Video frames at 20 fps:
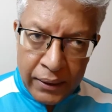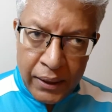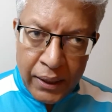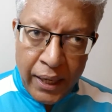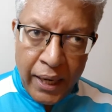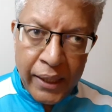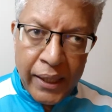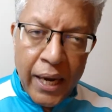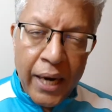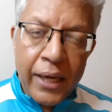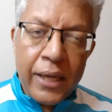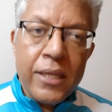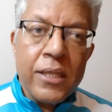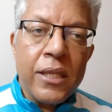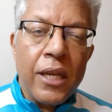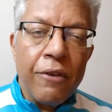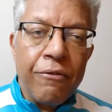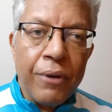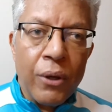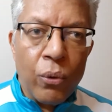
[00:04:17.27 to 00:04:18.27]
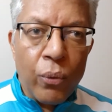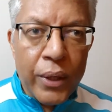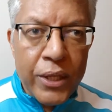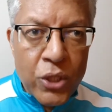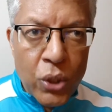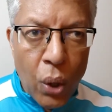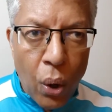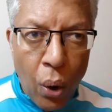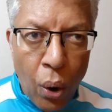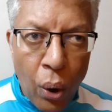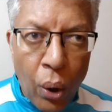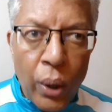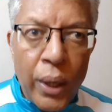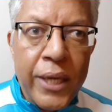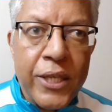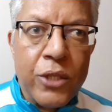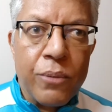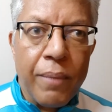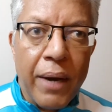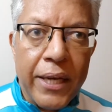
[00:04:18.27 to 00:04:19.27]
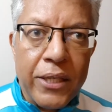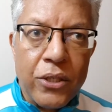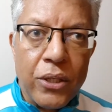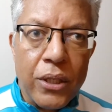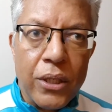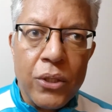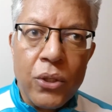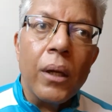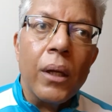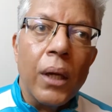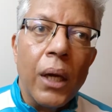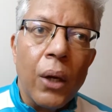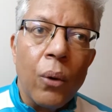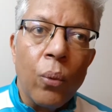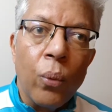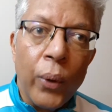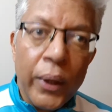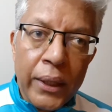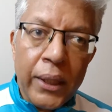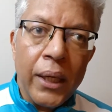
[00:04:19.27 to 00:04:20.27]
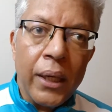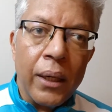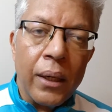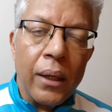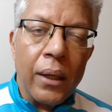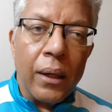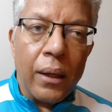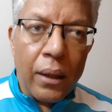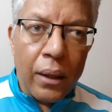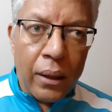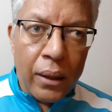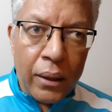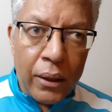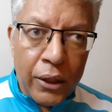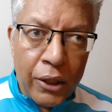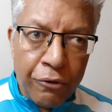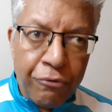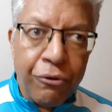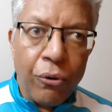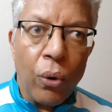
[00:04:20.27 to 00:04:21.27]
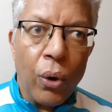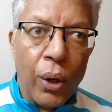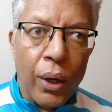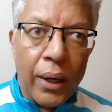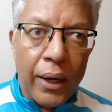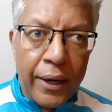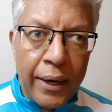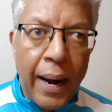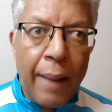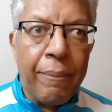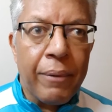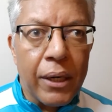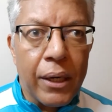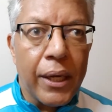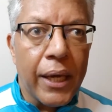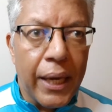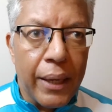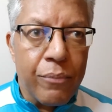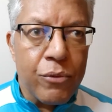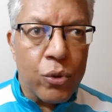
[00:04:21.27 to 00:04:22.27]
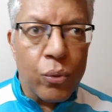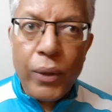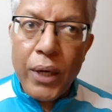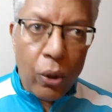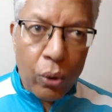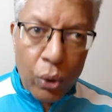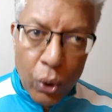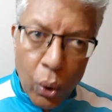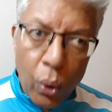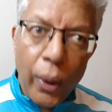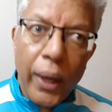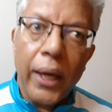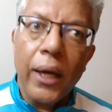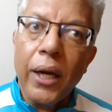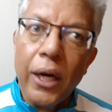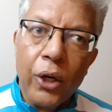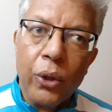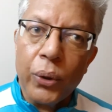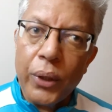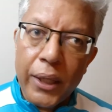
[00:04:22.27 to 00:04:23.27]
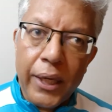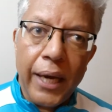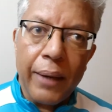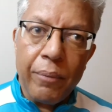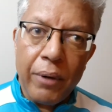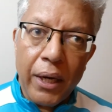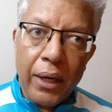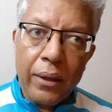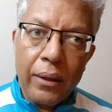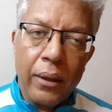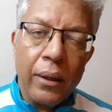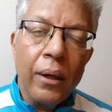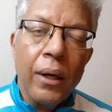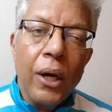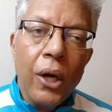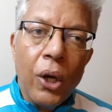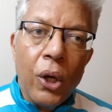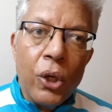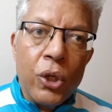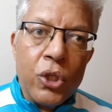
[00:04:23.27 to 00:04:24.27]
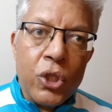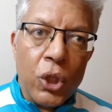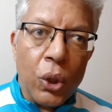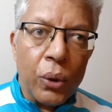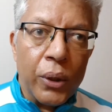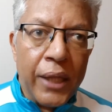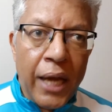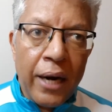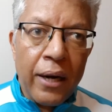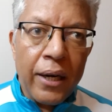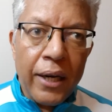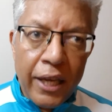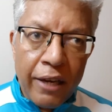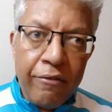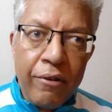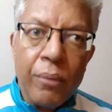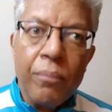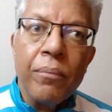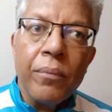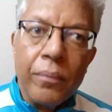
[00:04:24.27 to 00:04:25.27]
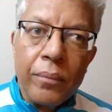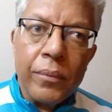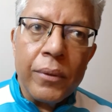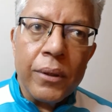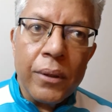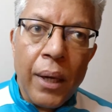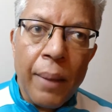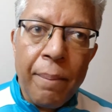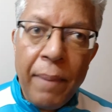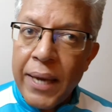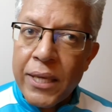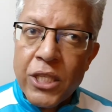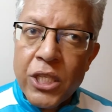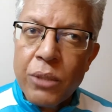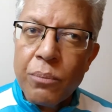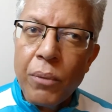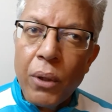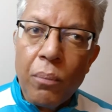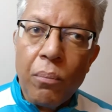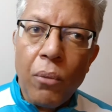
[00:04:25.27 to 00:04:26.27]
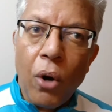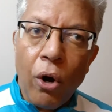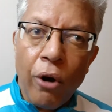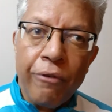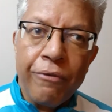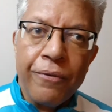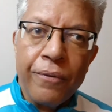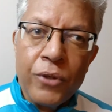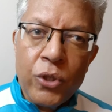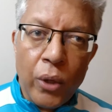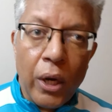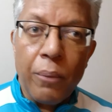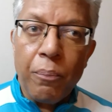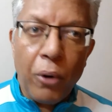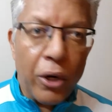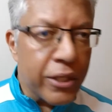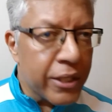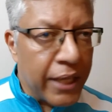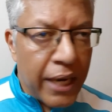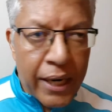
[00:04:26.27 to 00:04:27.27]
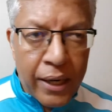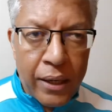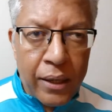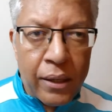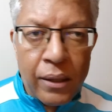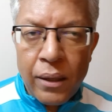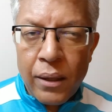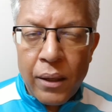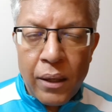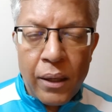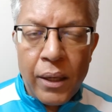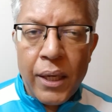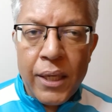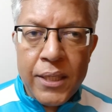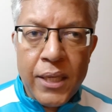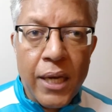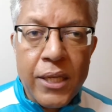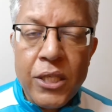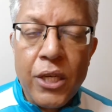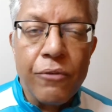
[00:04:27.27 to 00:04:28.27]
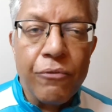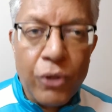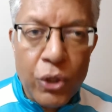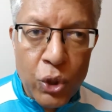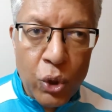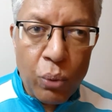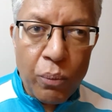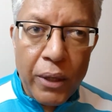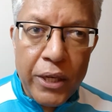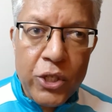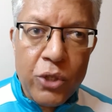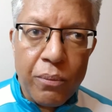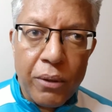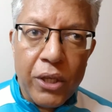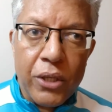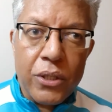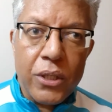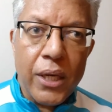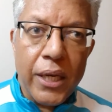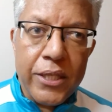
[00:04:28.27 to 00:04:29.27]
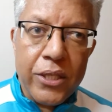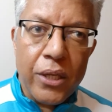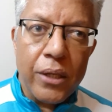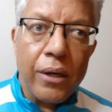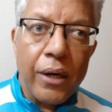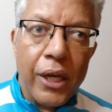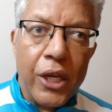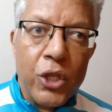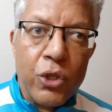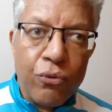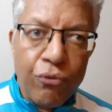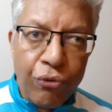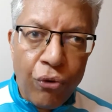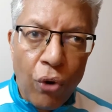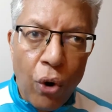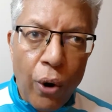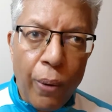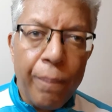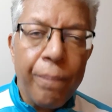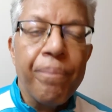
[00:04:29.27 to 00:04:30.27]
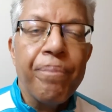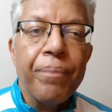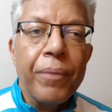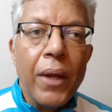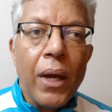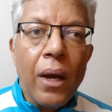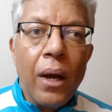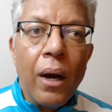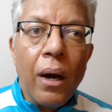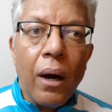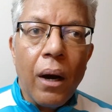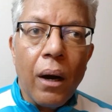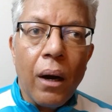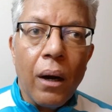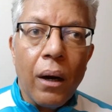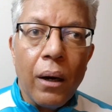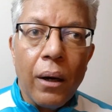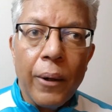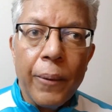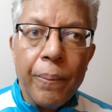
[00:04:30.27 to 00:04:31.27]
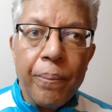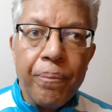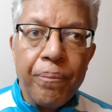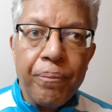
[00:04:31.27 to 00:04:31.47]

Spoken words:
and that is if he wins all his matches within the 4 rapid games without going into the tiebreaker. So that will give him a maximum of 12 points. That is asking for too much, because considering his form, or